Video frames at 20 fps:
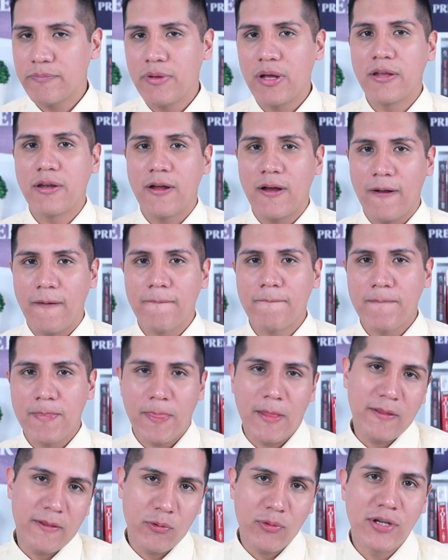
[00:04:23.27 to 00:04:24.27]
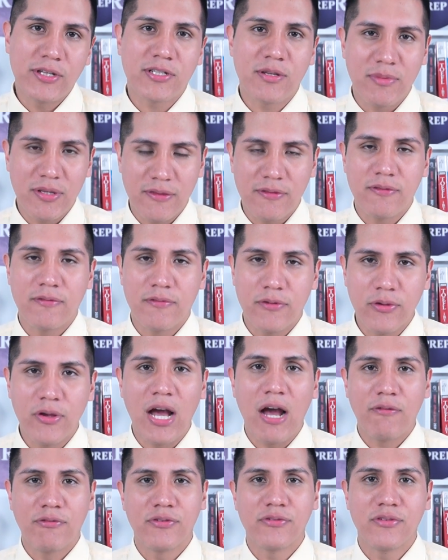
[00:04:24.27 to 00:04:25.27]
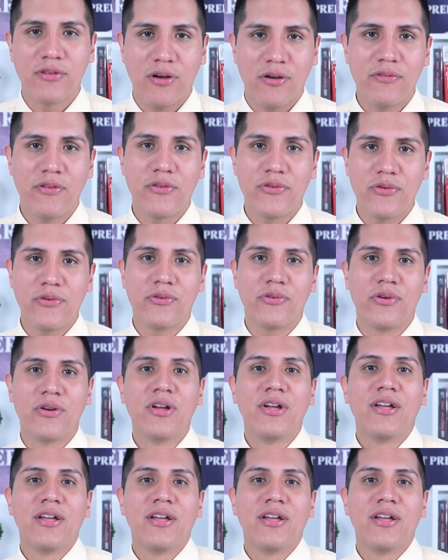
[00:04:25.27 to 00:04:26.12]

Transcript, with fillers: But uh, anyways, I mean, you have to know that you,